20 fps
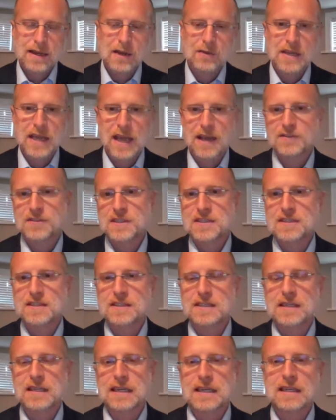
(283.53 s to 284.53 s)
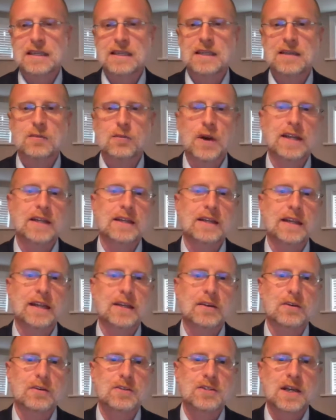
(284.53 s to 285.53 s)
Now, the FCC and Indian
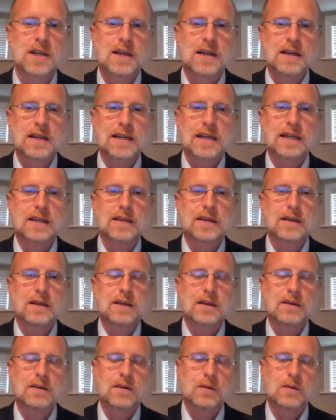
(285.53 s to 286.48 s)
regulators can